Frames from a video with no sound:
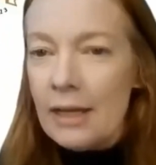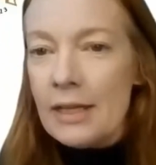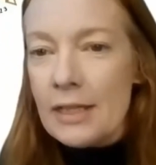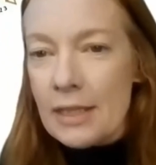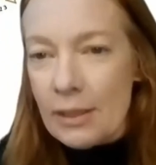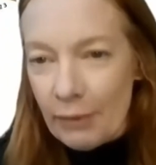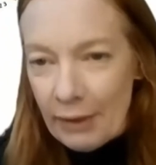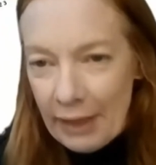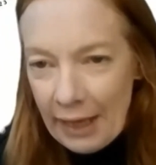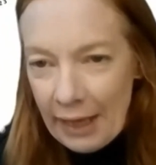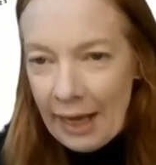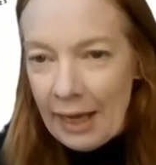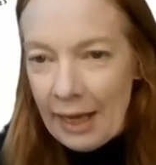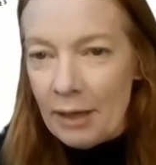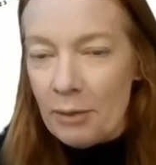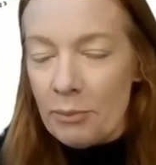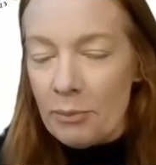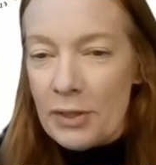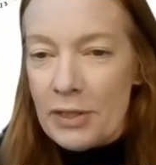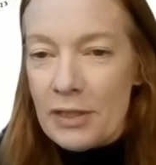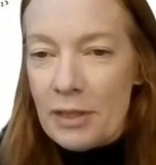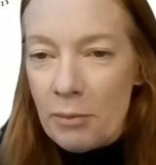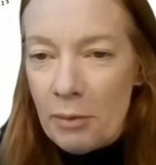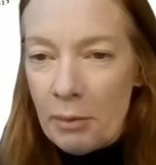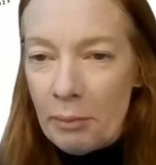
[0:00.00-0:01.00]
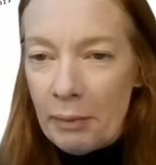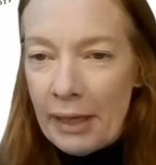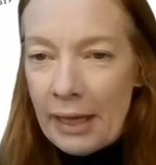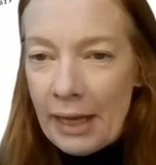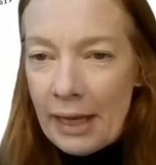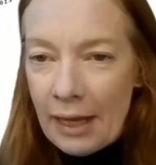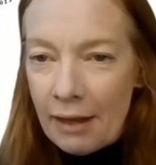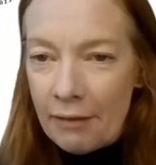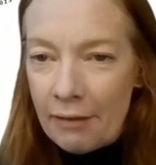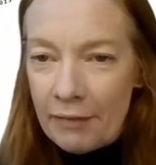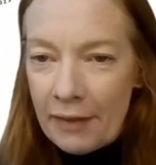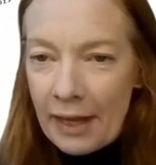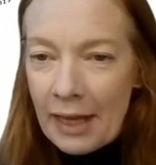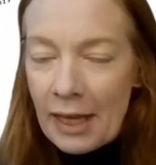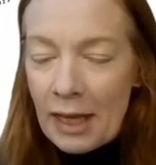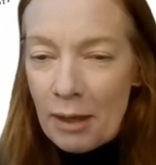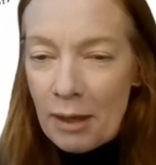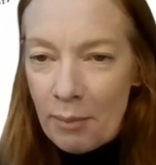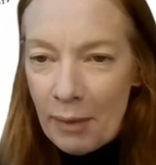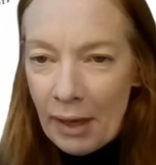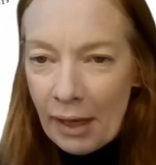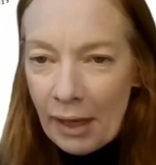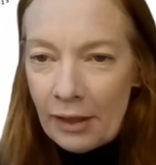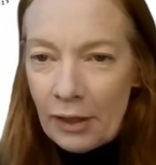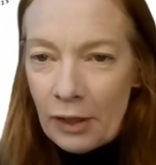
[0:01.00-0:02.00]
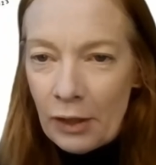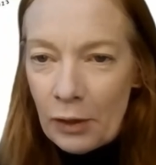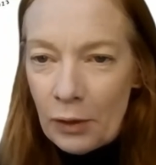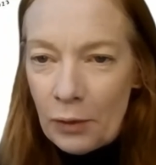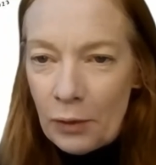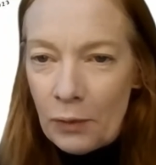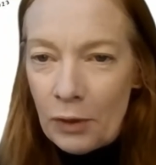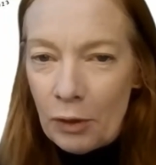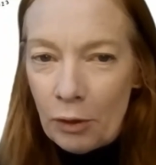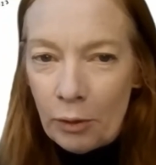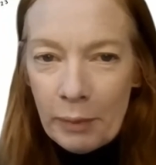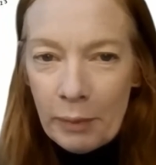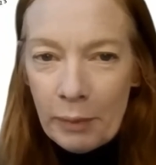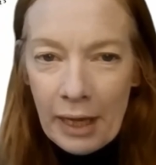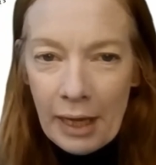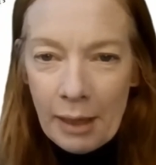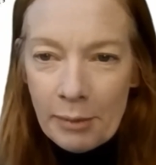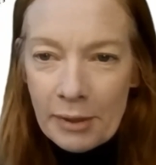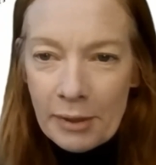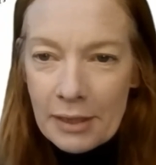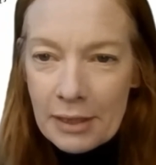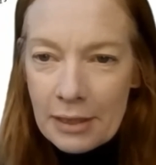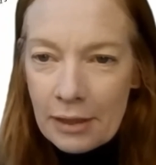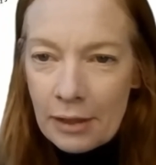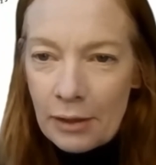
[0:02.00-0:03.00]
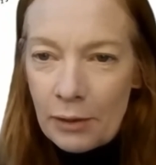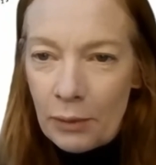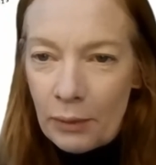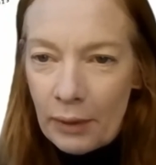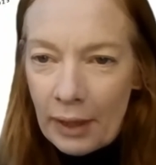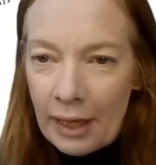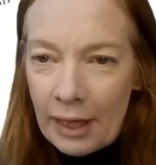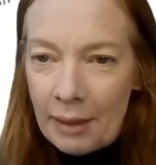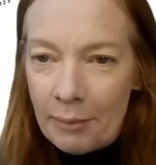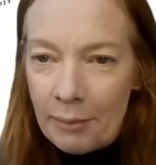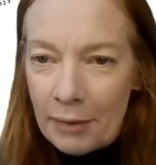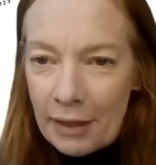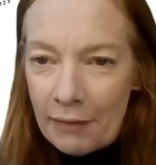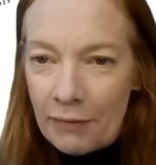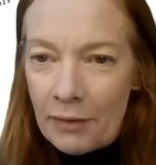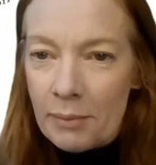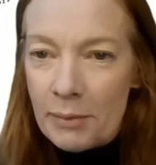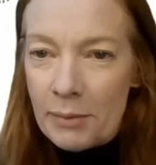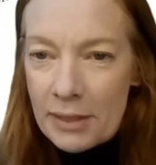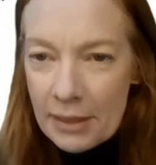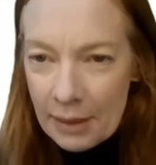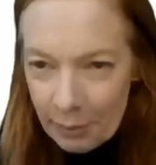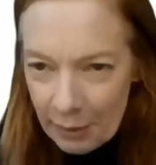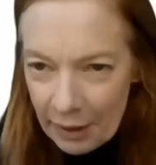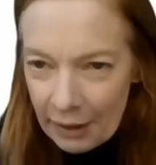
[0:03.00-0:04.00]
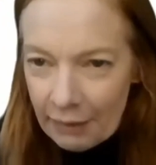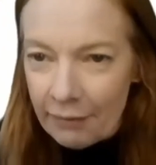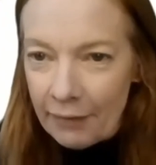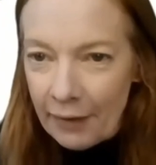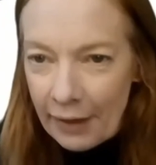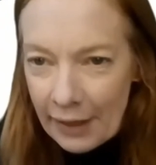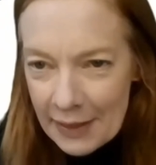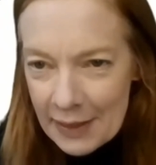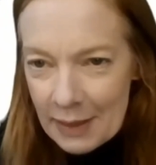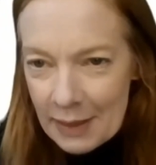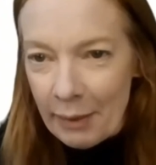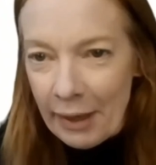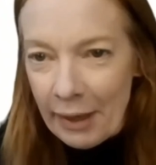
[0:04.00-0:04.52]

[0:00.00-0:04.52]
So again, presumably if they email you, you'll be able to um, give them some advice.